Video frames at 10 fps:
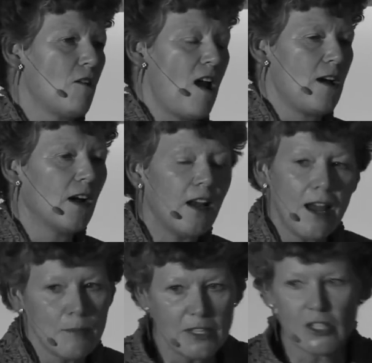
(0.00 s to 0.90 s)
around
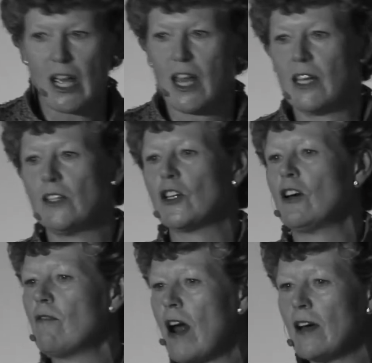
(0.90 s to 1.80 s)
climate change,
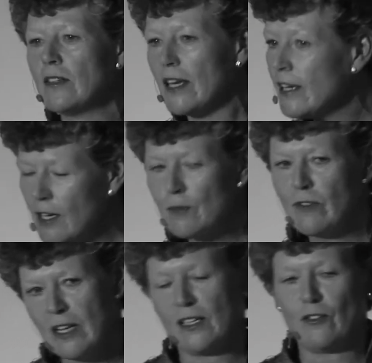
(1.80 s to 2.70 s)
around income
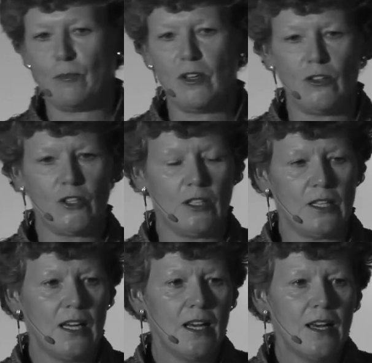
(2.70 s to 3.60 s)
redistribution.